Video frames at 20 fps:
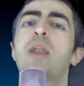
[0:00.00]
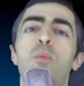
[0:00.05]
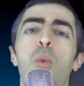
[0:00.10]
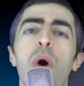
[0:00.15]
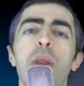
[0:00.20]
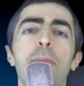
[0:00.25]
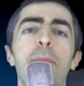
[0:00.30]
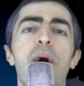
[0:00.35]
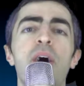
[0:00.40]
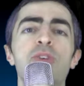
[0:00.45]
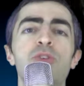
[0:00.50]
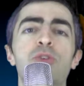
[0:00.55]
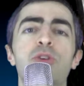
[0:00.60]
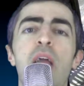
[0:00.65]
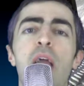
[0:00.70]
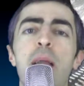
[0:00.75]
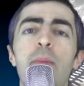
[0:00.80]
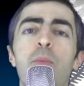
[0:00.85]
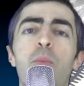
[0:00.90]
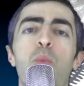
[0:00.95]
And what puzzle
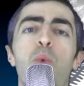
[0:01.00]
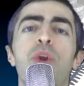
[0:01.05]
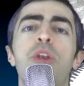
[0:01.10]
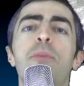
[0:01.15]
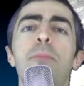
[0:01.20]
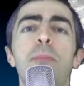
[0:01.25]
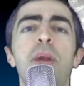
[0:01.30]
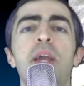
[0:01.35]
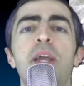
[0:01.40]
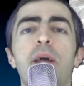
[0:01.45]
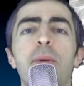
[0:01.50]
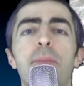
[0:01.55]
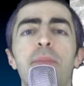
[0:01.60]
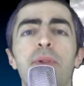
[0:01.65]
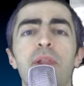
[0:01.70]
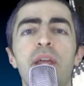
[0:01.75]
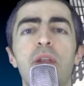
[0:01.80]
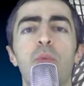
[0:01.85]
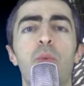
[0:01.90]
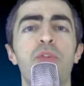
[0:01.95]
game wouldn't be
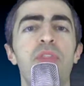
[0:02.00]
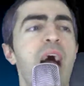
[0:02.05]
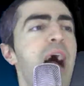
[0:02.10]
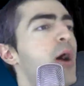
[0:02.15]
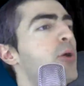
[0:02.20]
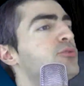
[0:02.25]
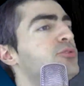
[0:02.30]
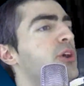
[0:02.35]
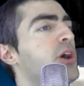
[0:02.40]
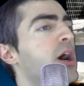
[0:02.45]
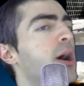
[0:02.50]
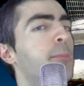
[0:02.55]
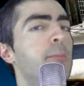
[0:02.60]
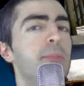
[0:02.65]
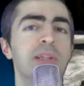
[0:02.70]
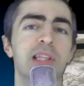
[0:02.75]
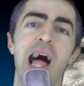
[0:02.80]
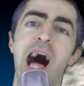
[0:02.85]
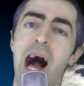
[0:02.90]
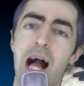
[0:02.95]
complete without a
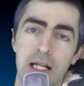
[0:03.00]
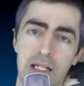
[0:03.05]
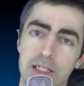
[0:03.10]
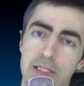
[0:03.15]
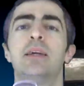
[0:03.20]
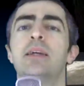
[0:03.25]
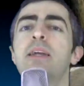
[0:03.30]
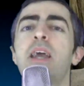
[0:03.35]
block?